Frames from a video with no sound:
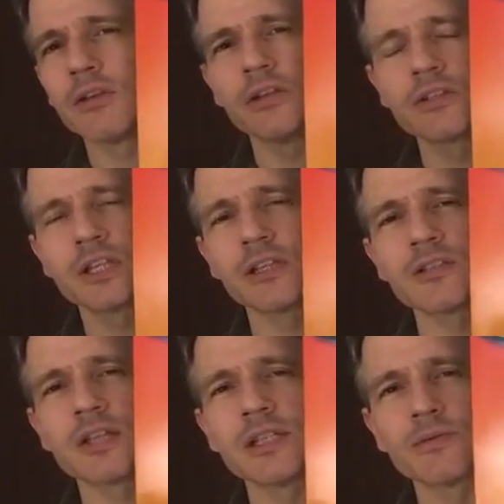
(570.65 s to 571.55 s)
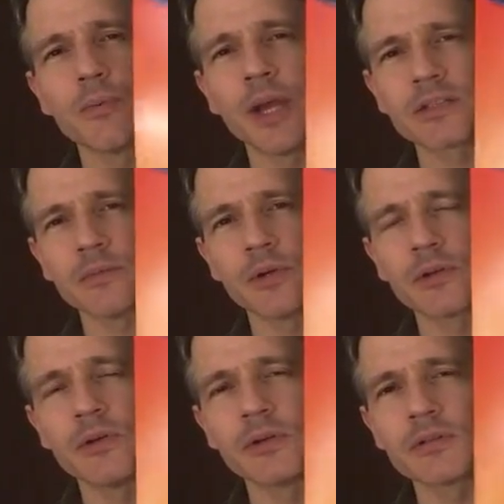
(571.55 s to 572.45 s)
it's like the size of a basketball
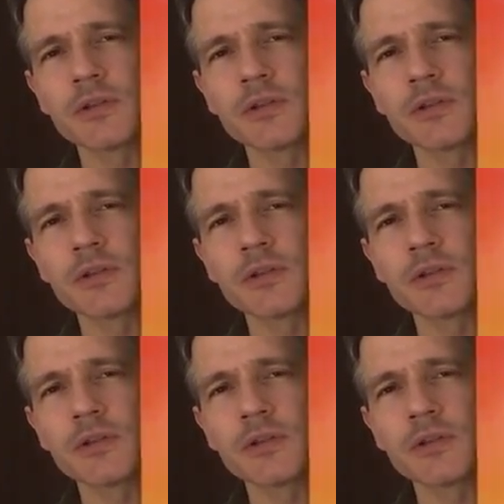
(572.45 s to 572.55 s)
court.